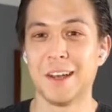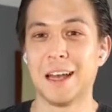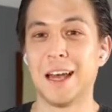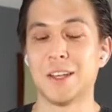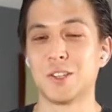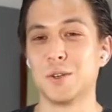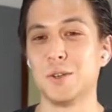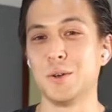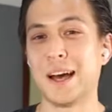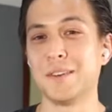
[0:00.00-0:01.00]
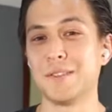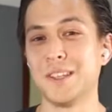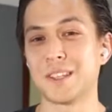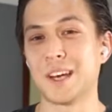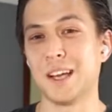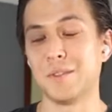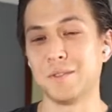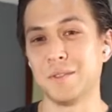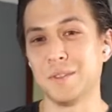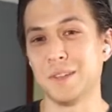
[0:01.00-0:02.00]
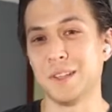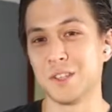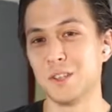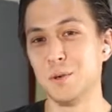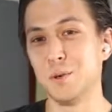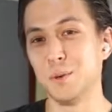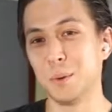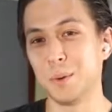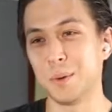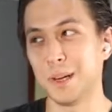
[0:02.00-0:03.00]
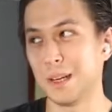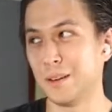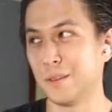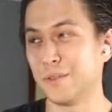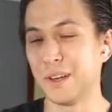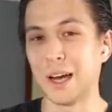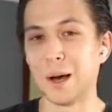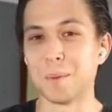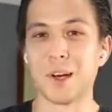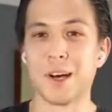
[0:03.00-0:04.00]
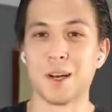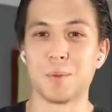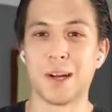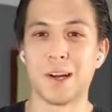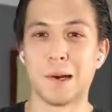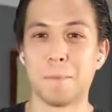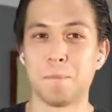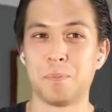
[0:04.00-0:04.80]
And so you have this new phenomenon where